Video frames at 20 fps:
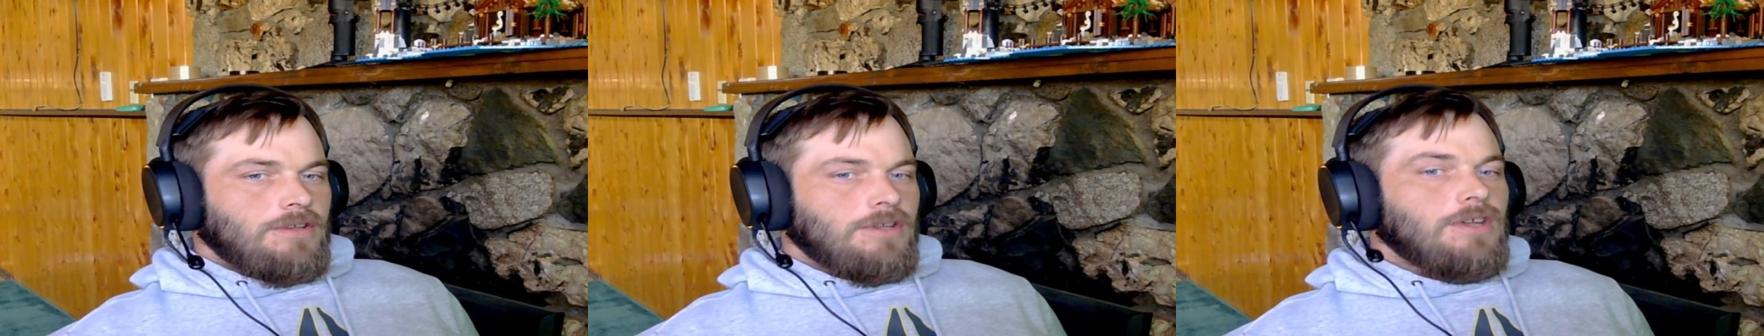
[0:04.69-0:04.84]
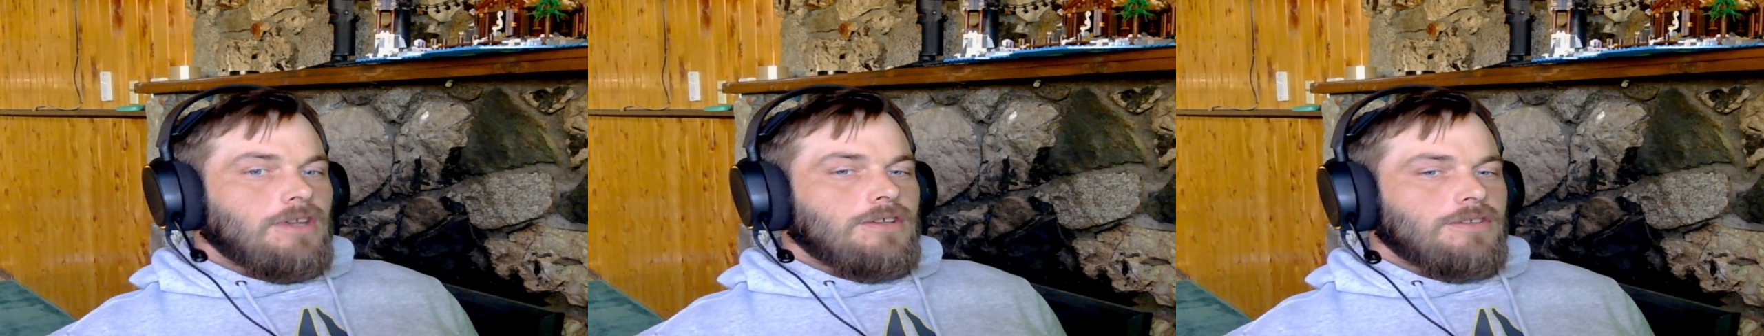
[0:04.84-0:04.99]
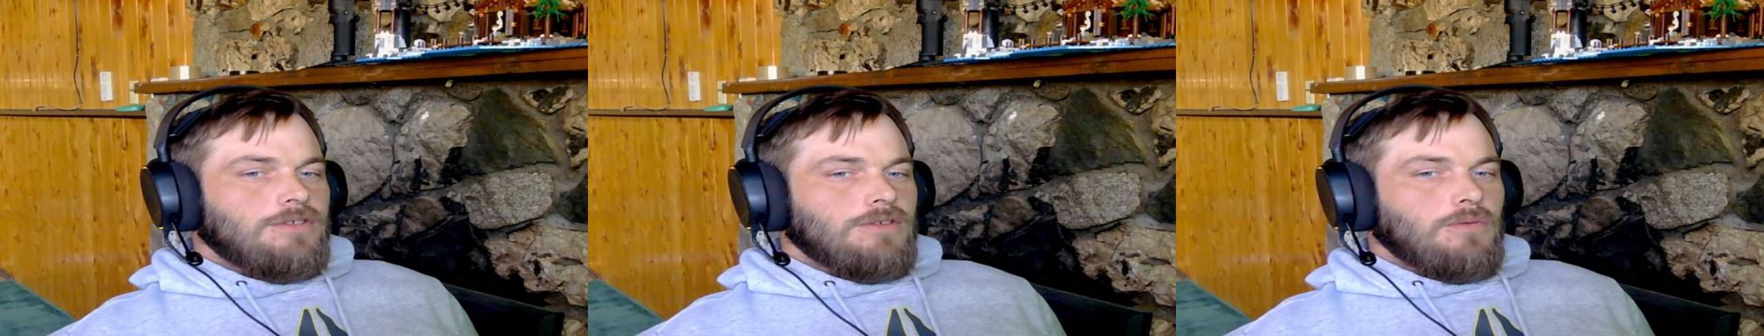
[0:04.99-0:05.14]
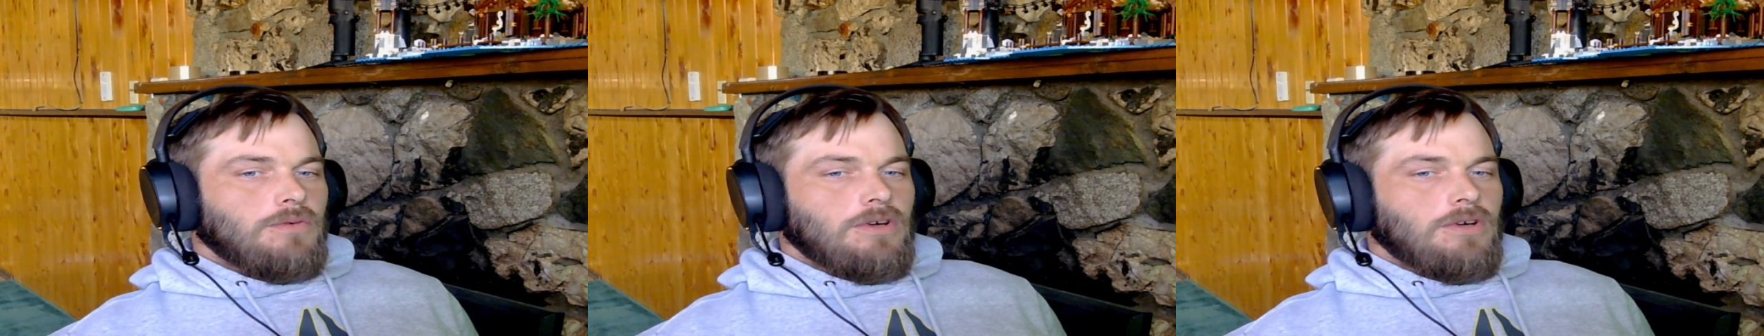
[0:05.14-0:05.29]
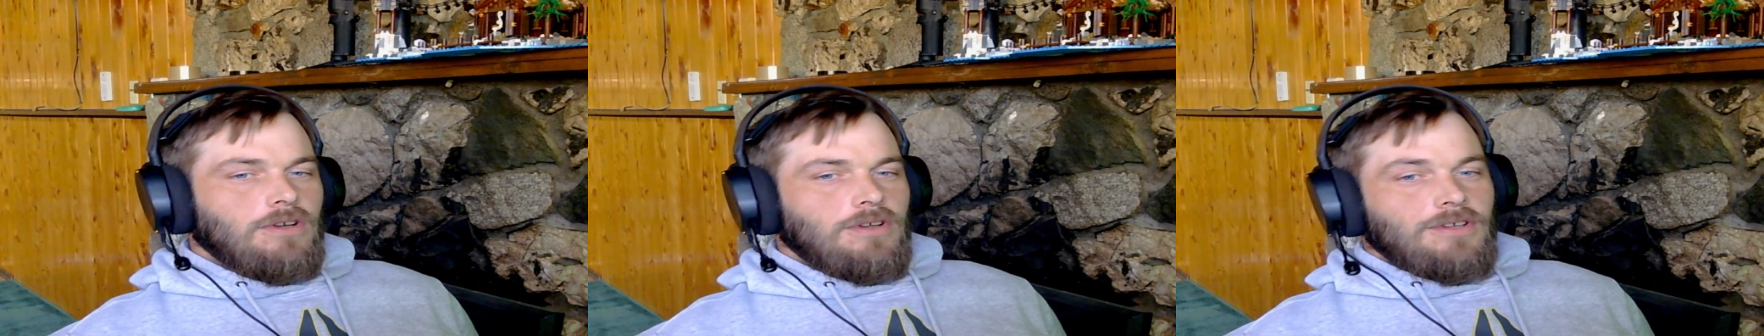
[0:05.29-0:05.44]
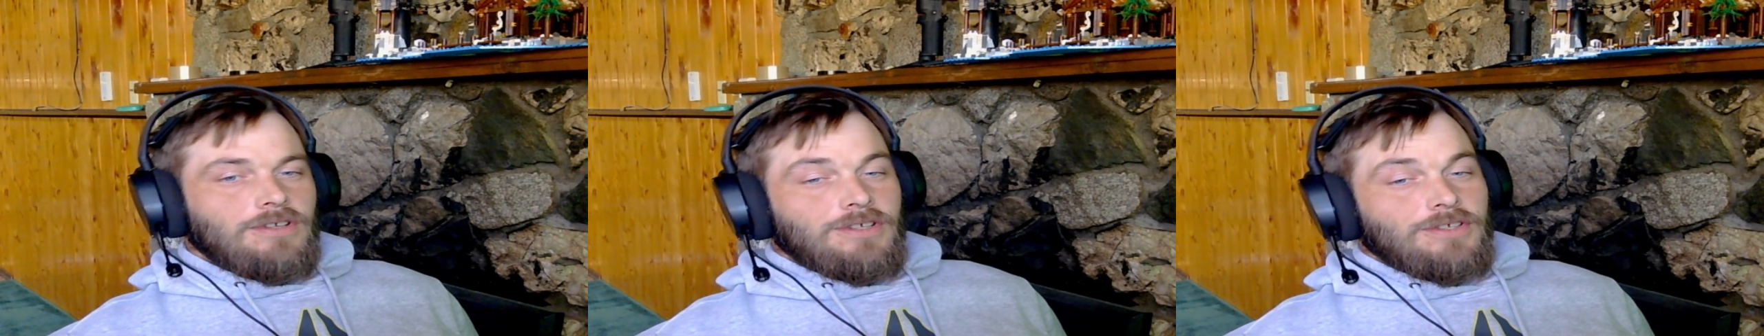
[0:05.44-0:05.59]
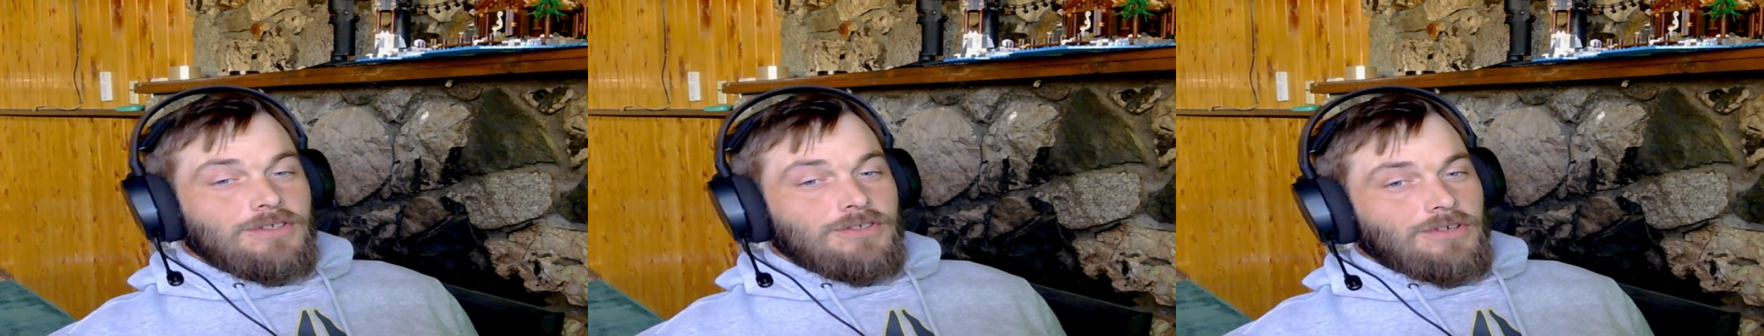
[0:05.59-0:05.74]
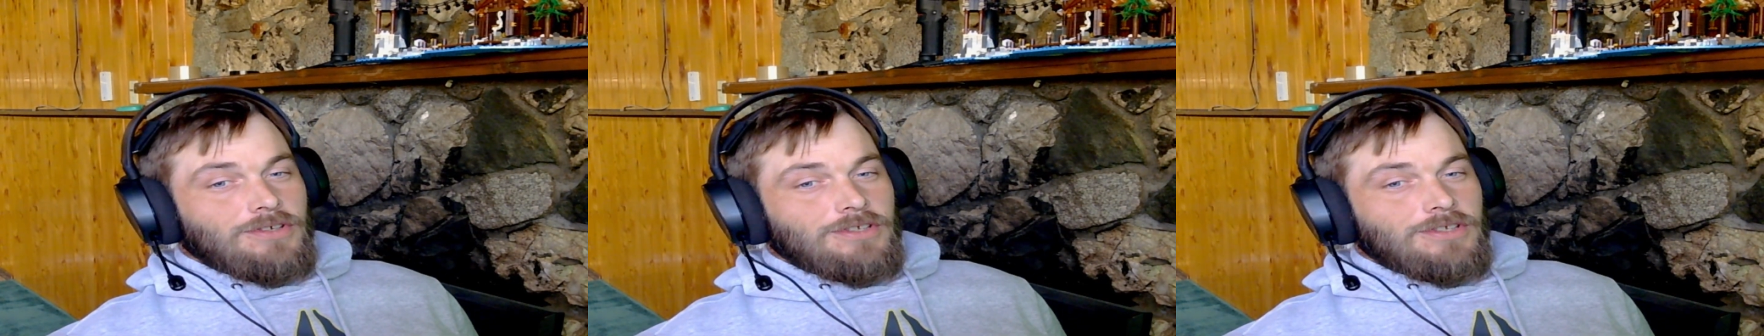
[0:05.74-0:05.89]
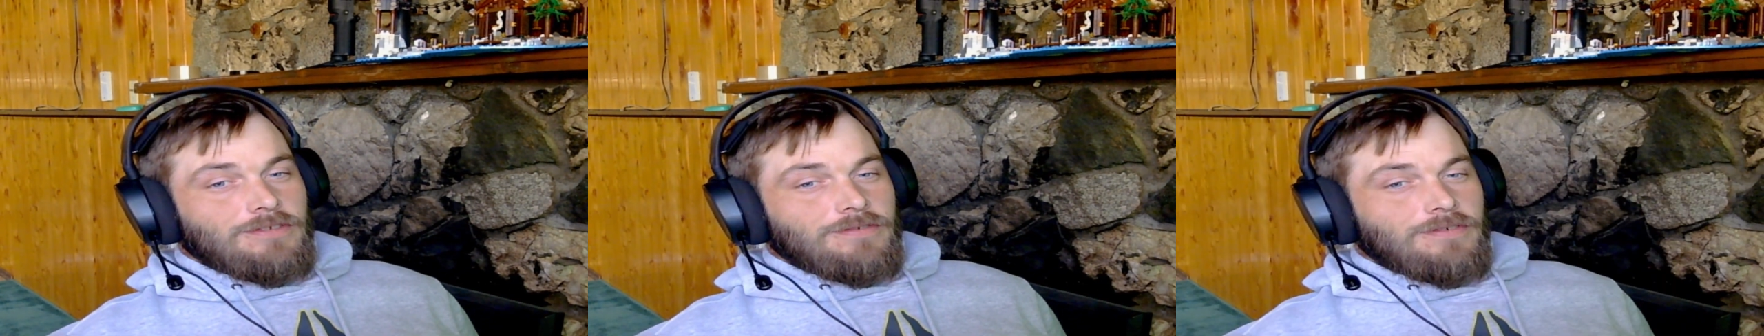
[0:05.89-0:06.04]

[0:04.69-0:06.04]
because you will enjoy this